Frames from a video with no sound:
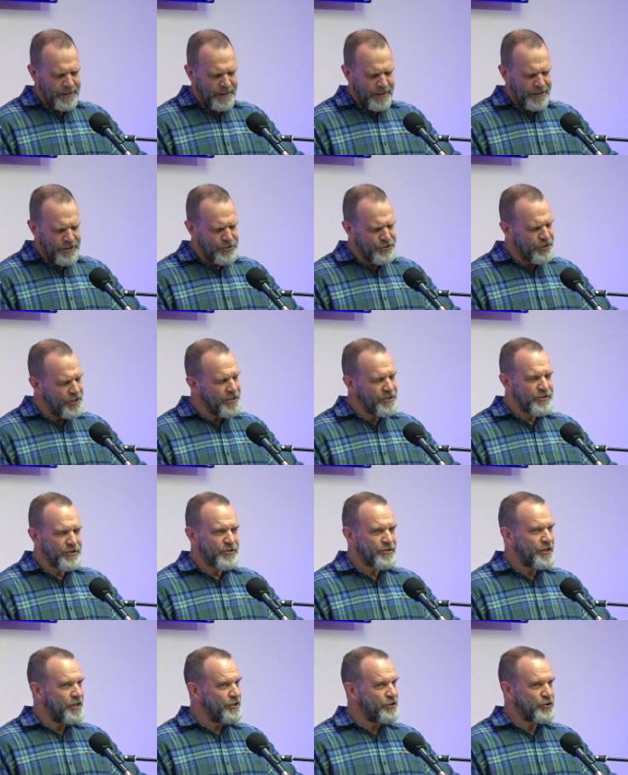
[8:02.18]
And
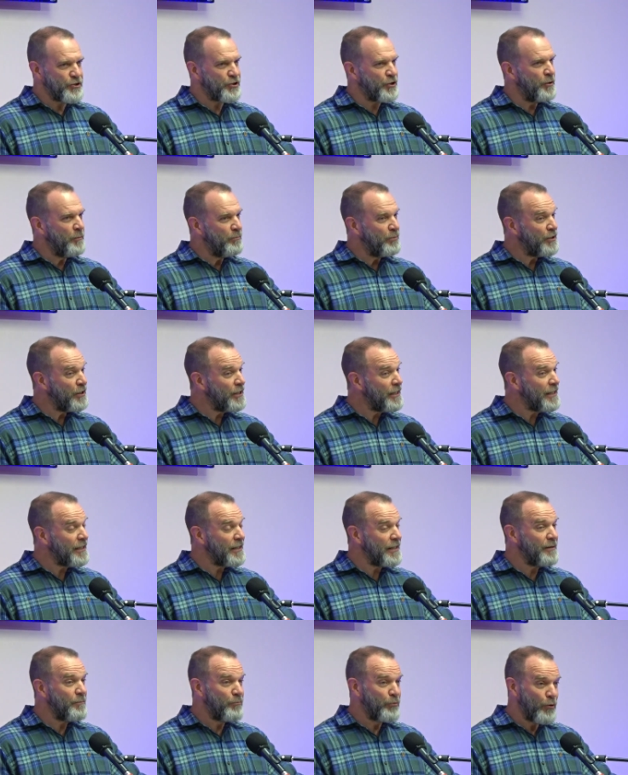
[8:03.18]
Jesus, he just
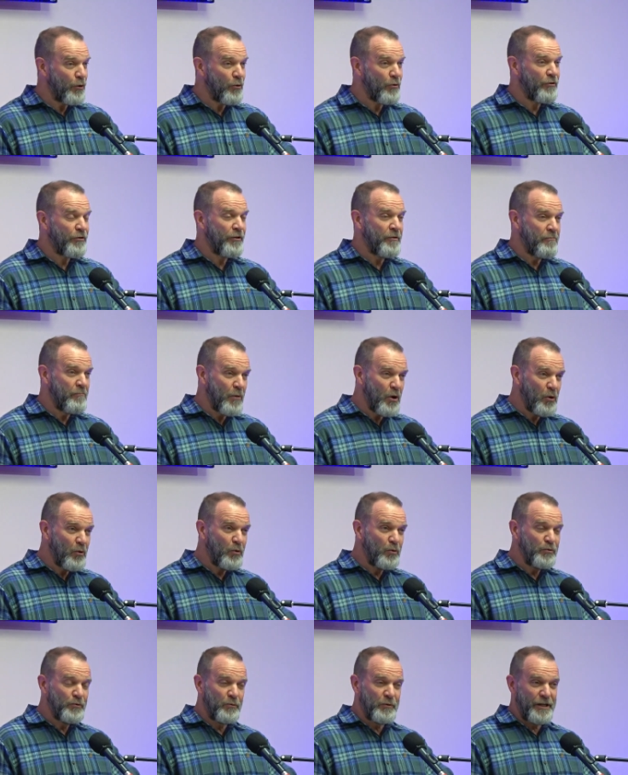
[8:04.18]
completely broke the
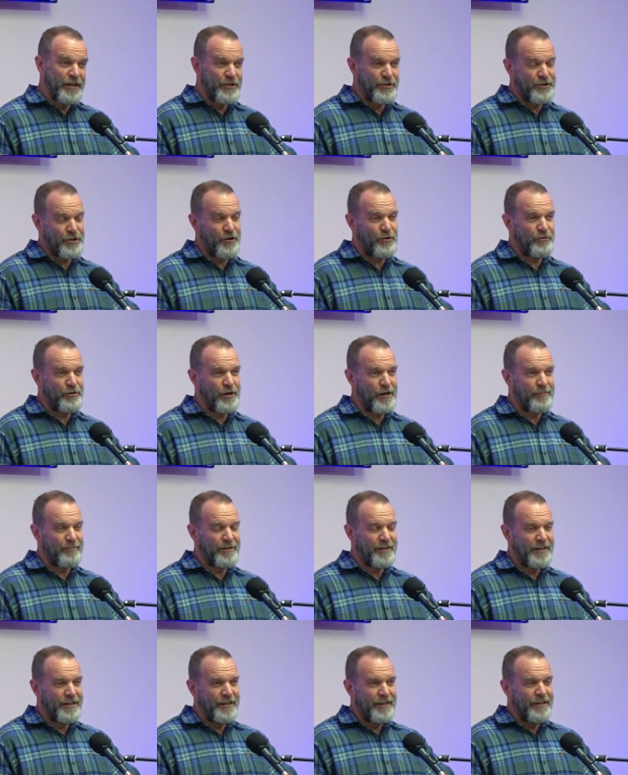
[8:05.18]
mold when he showed
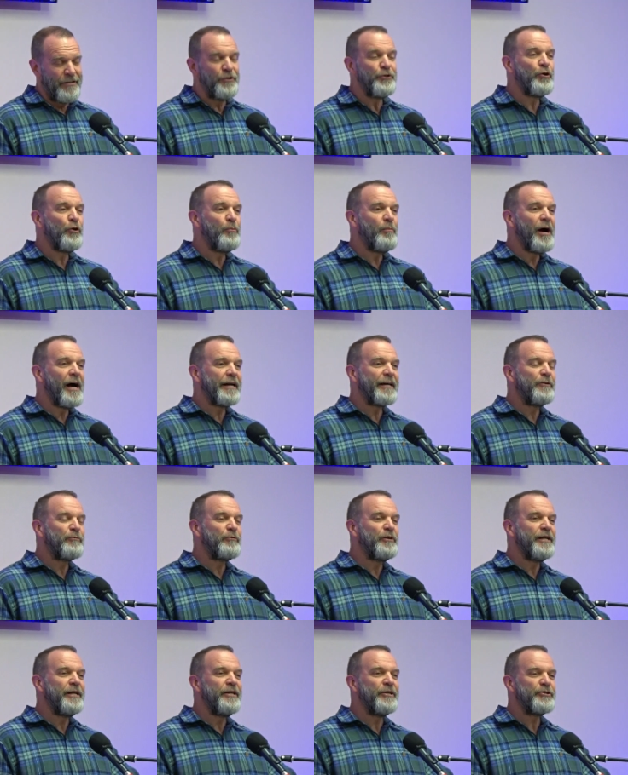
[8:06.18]
up. You go back and
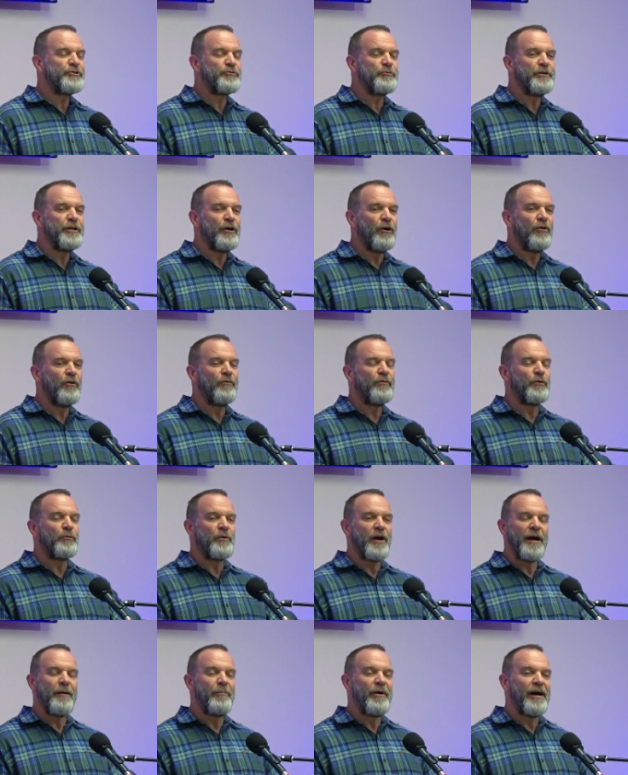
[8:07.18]
read history on the
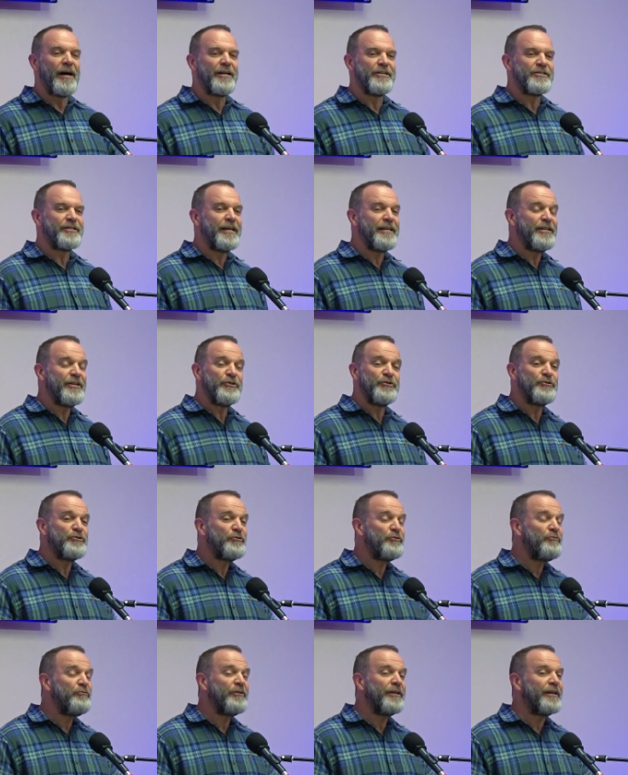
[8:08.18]
rabbis, they didn't
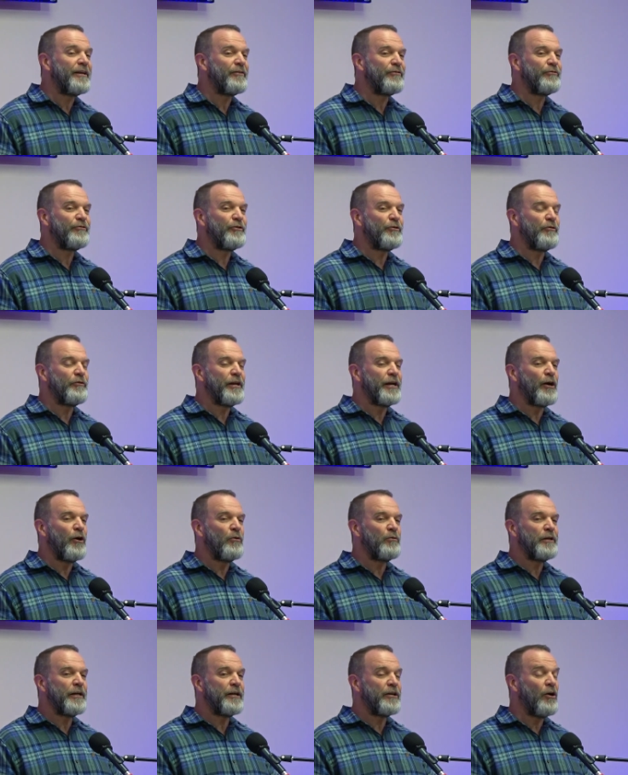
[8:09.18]
do this. You know, they
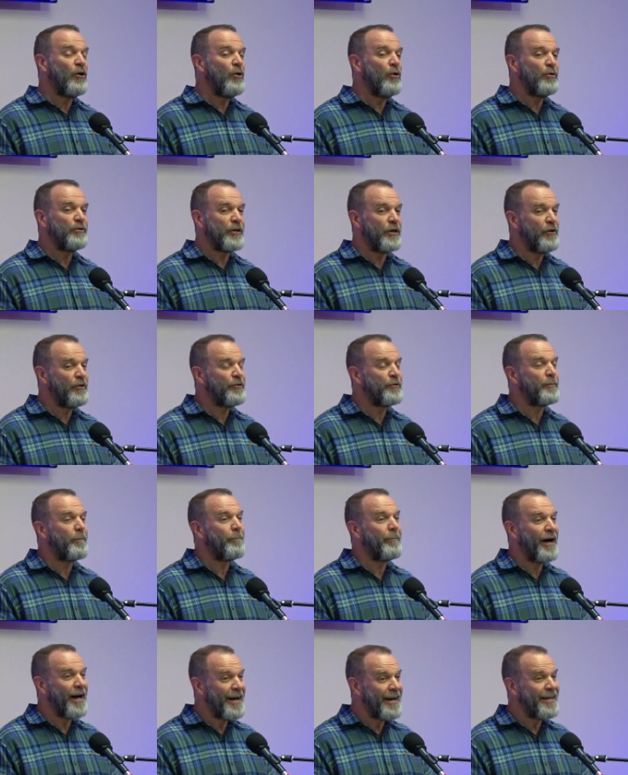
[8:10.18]
only called other
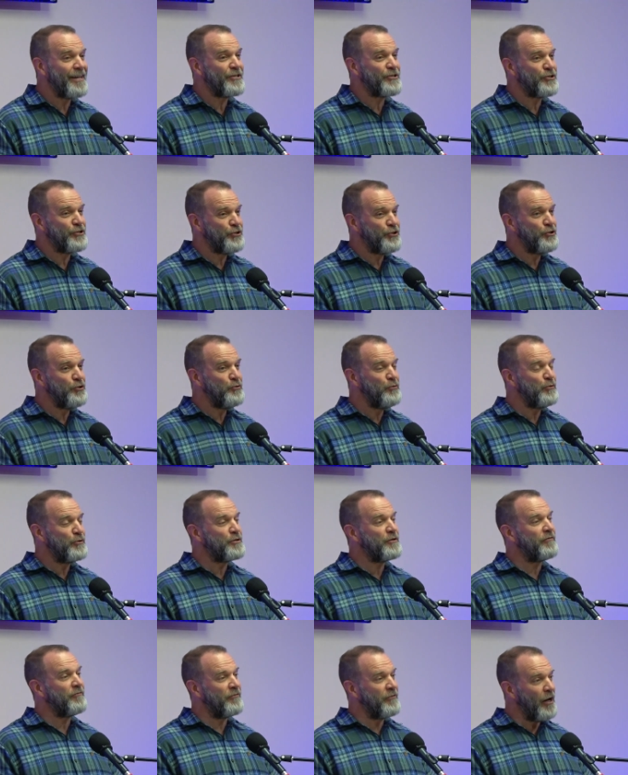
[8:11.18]
pious Jews
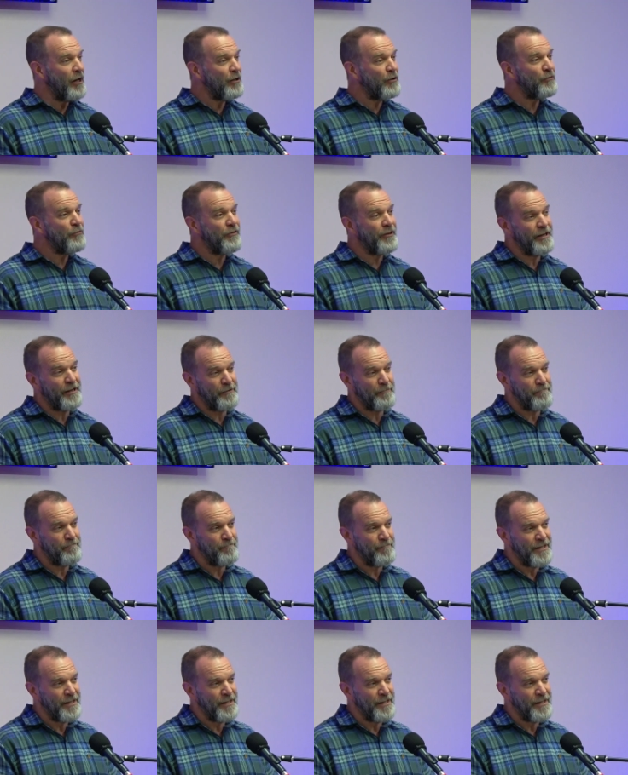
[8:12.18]
to follow them.